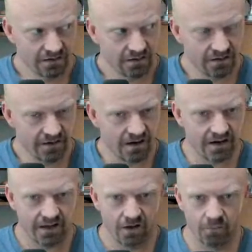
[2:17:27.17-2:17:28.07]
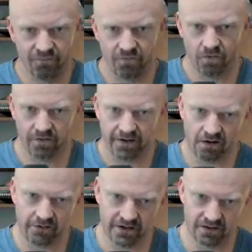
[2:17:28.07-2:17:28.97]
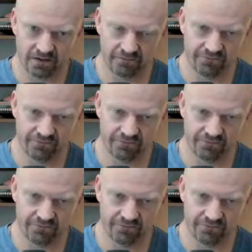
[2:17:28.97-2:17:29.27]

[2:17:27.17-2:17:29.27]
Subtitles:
not helpful area of